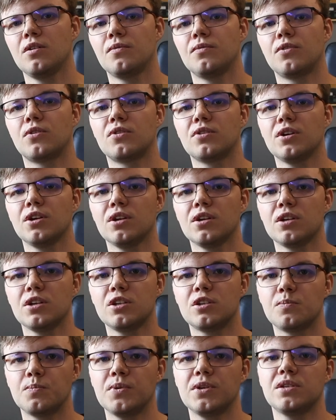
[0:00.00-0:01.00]
for
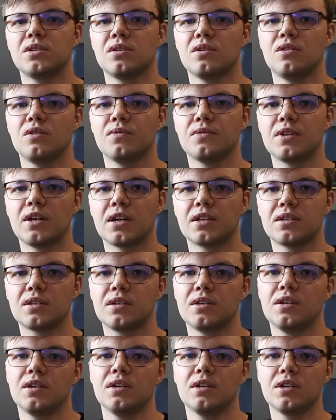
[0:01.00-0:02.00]
each piece of that
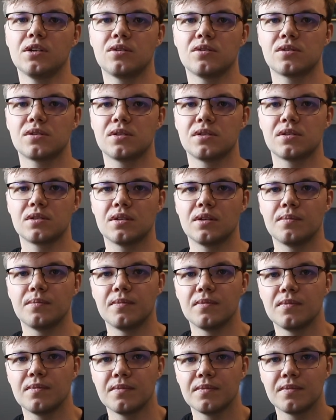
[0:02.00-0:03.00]

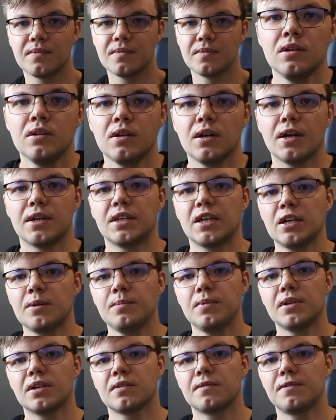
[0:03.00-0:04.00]
ecosystem.
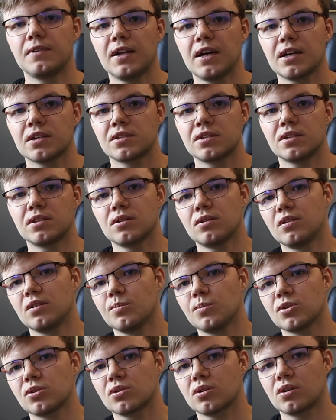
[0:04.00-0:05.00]
Enabling flags is
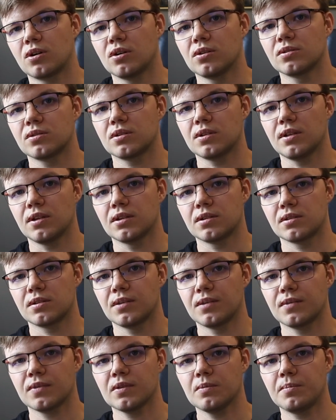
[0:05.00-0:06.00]
almost
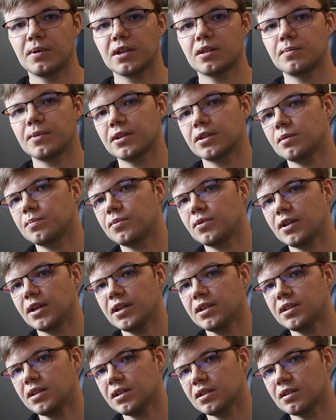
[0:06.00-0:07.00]
costless, but
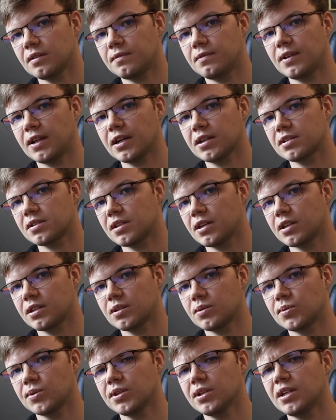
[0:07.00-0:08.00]
manipulating the flag
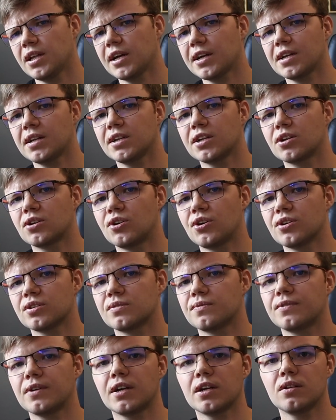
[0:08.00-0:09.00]
set will likely cause
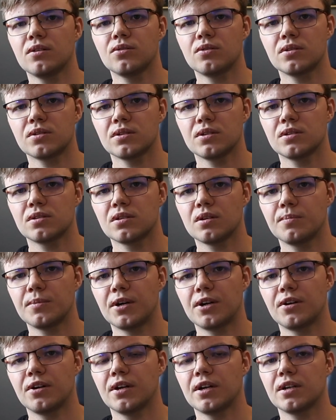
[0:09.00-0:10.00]
failures in some
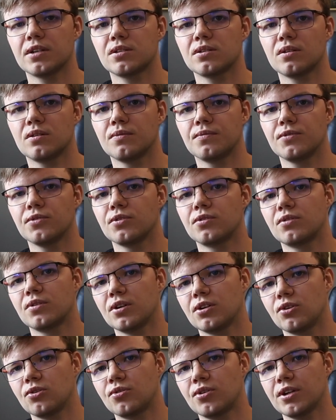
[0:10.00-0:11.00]
areas of your
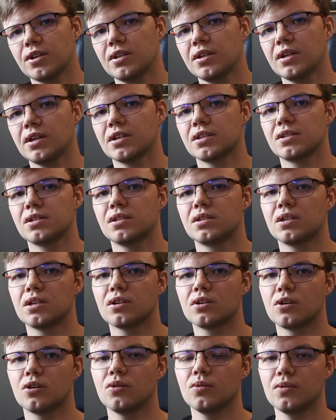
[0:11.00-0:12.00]
already
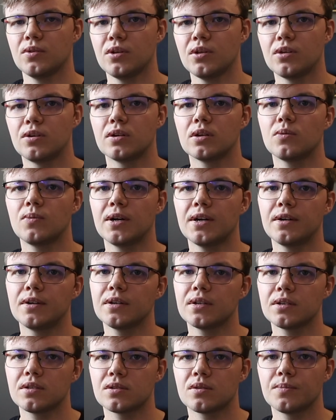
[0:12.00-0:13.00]
existing code,
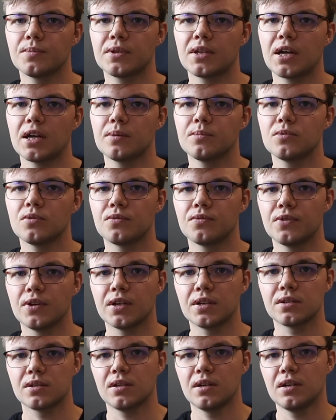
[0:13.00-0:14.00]
requiring some time to
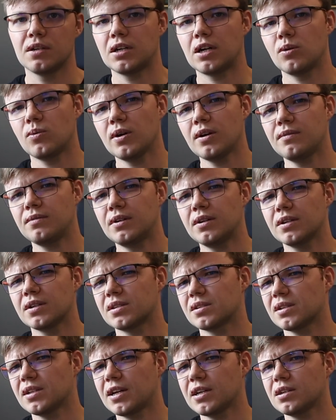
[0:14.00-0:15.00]
fix. However,
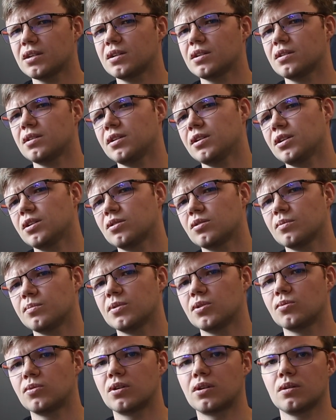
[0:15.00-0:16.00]
it's likely to
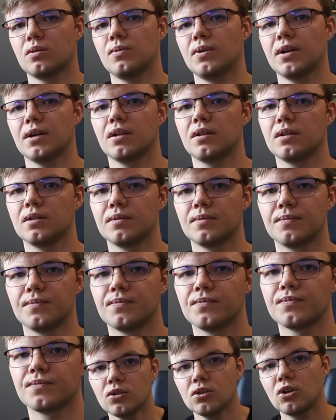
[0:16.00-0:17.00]
be worthwhile.
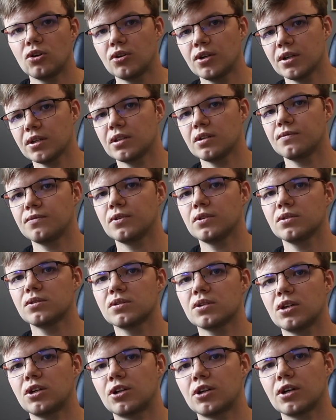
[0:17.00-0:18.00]
Correct
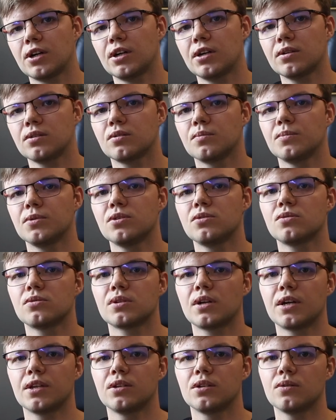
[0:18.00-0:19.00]
defaults are hard to misuse
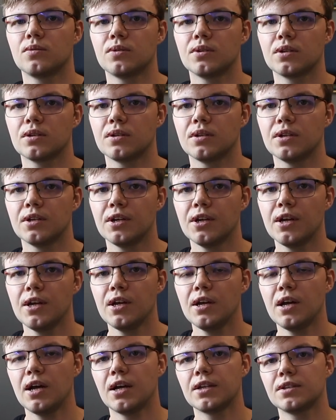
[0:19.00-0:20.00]
unknowingly,
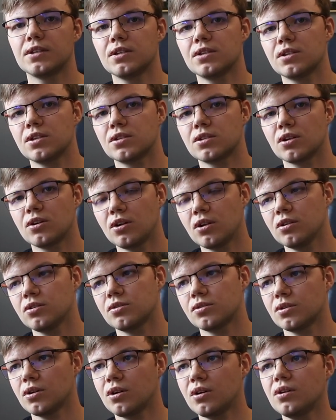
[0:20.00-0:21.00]
and this is
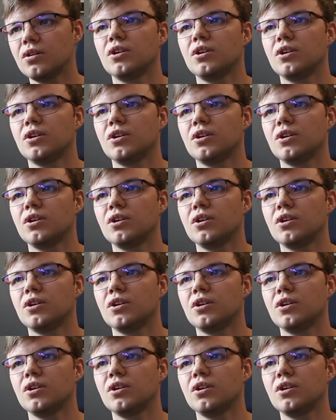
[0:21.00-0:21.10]
also